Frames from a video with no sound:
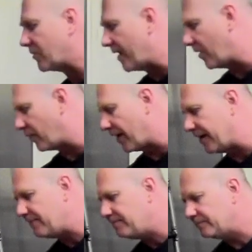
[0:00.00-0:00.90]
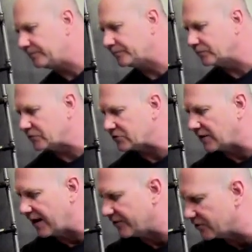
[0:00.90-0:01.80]
is about ready.
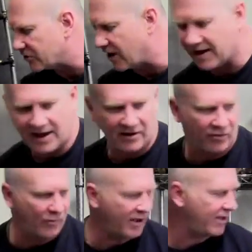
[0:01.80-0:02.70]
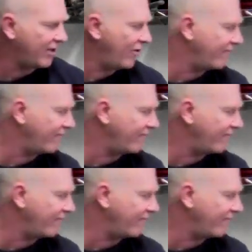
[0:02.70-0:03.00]
Slide this guy out of the way, get